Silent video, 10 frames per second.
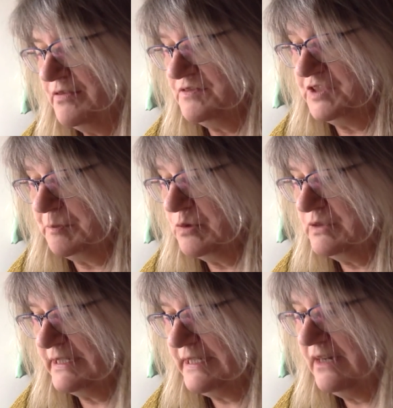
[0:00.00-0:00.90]
if she pulled
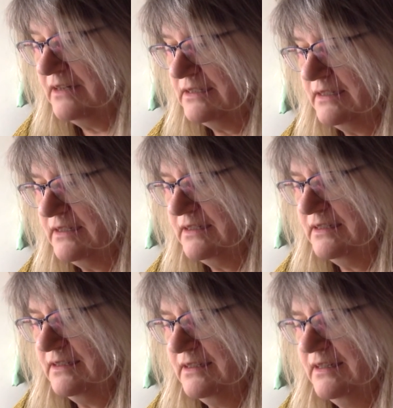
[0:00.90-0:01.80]
any harder.
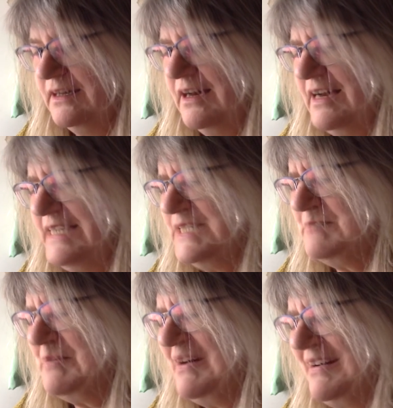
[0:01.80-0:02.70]
"Ida
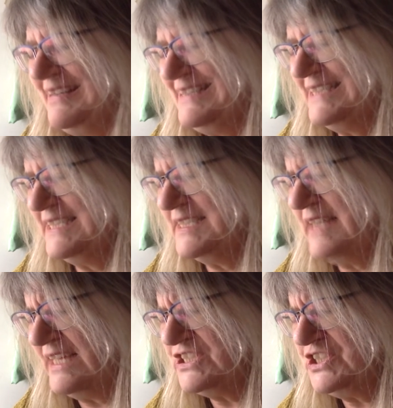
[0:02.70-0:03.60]
Barnes, is
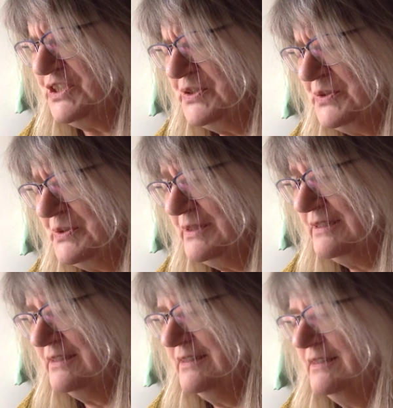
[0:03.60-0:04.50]
that you?"
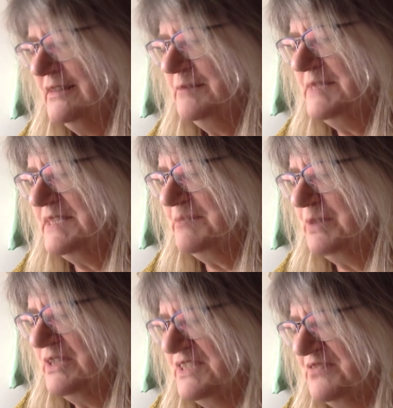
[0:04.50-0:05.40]
Mrs.
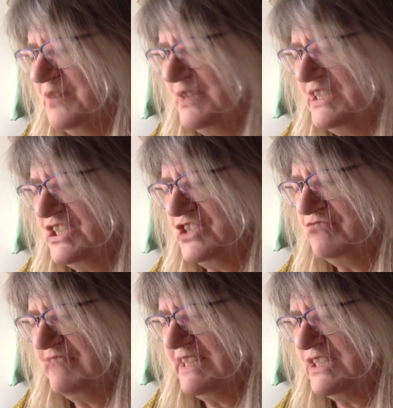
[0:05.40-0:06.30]
Buller's voice
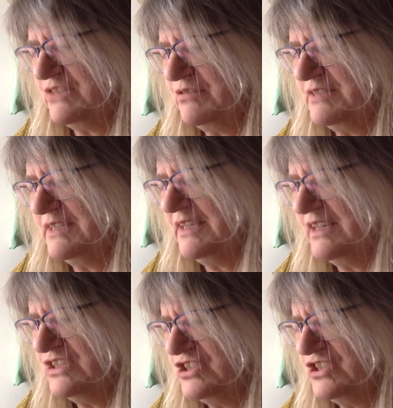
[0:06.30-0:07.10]
shrieked across the yard.